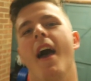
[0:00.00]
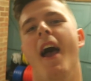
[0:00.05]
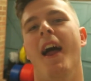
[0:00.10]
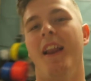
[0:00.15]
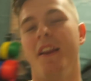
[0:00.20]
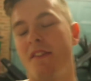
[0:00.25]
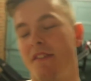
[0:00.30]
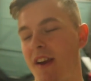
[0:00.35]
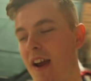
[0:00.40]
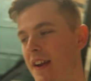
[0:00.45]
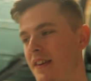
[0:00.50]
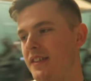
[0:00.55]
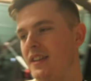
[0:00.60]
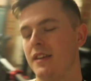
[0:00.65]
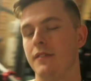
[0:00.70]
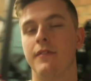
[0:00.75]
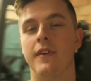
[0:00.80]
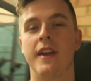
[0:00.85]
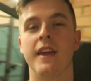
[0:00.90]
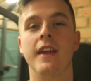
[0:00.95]
L S J
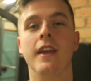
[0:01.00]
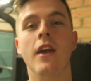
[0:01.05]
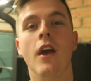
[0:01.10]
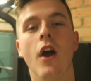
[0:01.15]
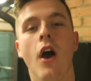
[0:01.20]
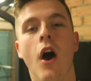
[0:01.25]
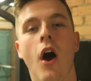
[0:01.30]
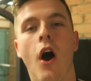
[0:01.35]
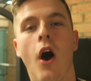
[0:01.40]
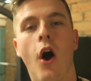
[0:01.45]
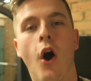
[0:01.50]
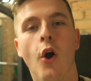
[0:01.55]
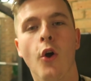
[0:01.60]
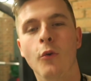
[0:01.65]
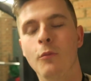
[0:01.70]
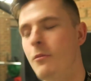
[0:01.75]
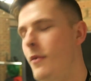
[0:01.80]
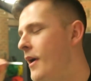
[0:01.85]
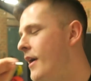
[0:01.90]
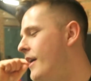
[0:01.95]
T V
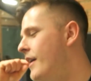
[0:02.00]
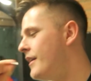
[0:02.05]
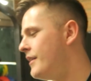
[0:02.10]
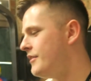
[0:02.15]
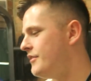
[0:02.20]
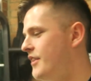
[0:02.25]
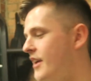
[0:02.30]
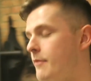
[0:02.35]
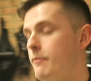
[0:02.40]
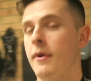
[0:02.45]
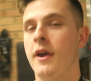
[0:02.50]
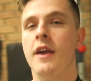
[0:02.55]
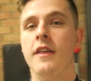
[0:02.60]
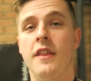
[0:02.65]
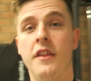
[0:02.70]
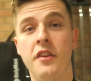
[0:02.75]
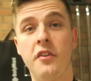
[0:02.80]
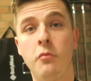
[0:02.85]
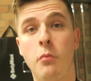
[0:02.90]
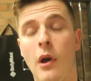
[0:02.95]
home gym.
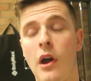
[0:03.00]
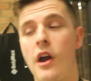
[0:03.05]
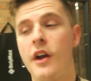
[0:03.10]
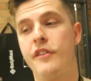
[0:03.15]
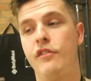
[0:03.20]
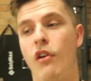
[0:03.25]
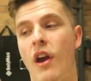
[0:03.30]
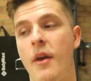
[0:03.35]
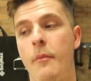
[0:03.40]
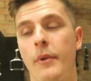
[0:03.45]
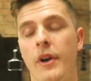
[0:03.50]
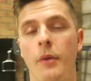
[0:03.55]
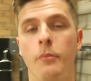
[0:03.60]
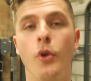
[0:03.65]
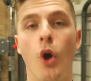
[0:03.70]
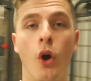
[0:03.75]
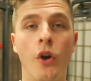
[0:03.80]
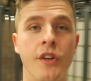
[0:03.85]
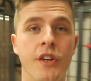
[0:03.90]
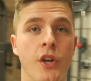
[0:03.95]
This is where I train when I'm
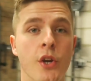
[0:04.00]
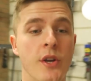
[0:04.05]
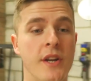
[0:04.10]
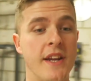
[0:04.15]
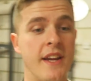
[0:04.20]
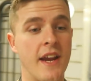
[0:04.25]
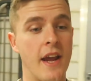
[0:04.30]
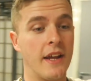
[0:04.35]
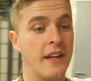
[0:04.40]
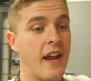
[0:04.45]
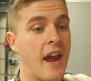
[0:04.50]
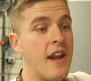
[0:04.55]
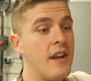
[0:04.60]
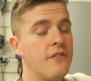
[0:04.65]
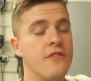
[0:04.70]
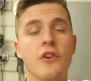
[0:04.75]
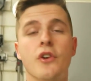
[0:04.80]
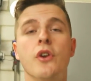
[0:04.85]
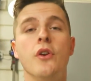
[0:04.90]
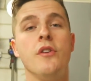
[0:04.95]
not at uni. Again,
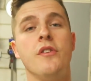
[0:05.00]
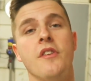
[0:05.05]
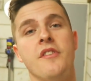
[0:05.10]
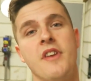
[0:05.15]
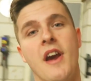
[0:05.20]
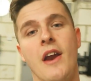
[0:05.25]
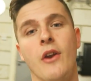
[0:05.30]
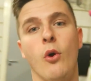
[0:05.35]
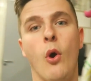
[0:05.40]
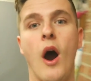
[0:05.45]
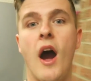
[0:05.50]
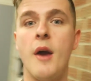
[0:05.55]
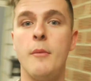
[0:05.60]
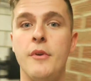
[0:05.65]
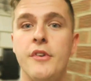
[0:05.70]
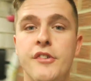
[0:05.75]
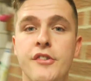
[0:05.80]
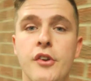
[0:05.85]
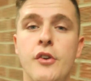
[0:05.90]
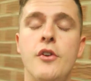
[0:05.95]
if you're new to the channel, I
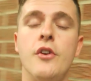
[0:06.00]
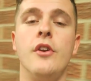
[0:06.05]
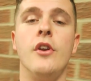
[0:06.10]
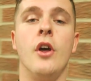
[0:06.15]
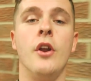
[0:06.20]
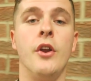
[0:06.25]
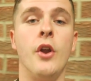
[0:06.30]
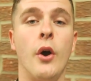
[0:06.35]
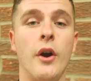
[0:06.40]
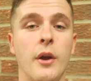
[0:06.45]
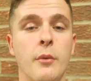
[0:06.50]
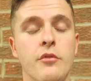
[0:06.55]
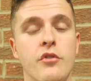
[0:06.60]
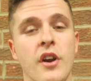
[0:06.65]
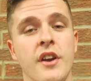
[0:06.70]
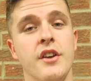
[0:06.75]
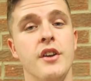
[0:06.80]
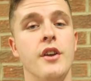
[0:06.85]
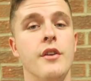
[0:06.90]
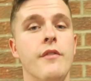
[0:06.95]
am a student at Nottingham
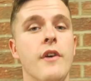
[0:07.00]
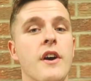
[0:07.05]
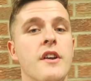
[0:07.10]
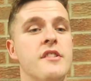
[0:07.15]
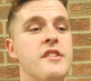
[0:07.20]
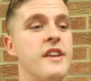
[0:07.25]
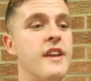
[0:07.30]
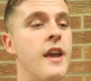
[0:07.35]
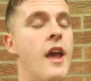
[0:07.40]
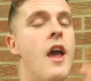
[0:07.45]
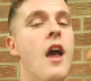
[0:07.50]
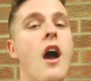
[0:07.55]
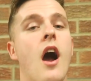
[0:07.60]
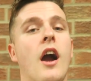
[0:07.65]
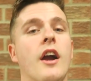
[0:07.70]
Trent University.